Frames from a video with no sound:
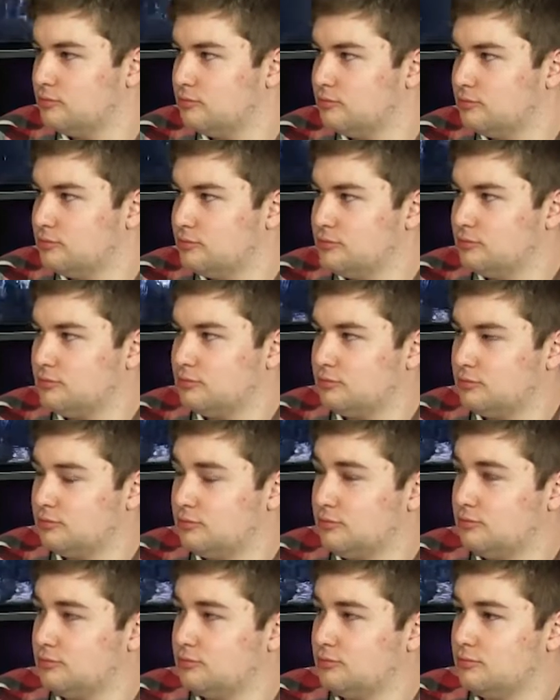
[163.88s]

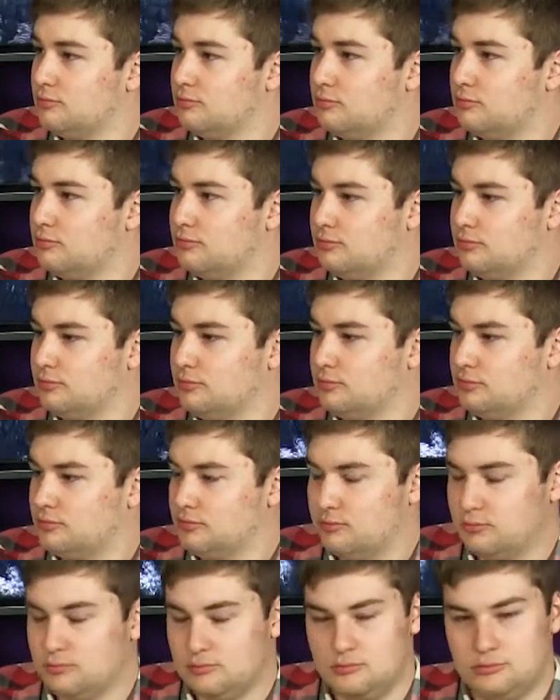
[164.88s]

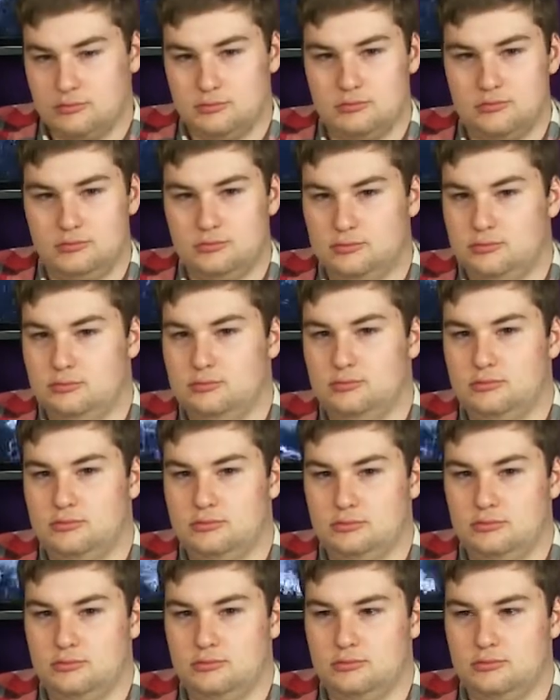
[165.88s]

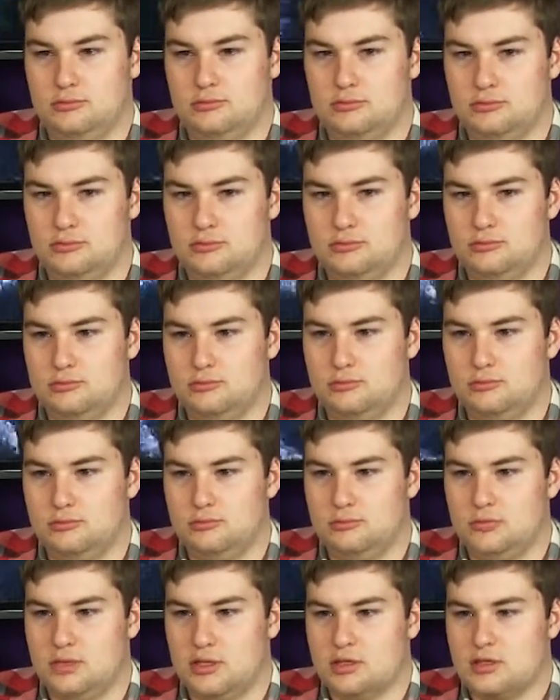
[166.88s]

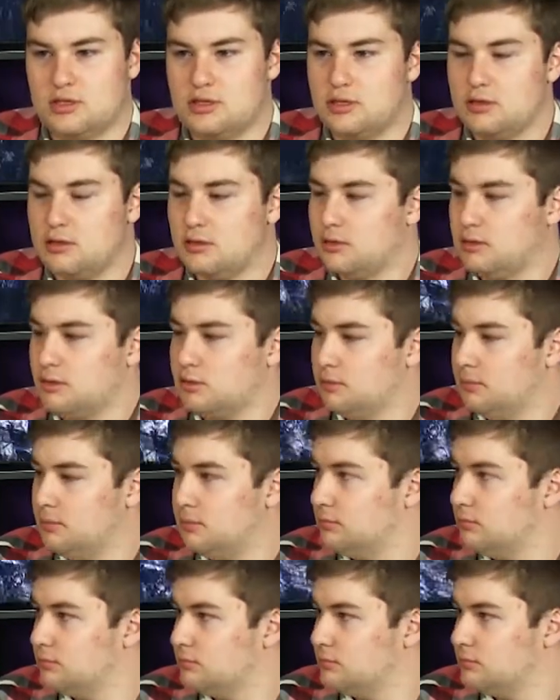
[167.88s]
No words are spoken by the person on screen.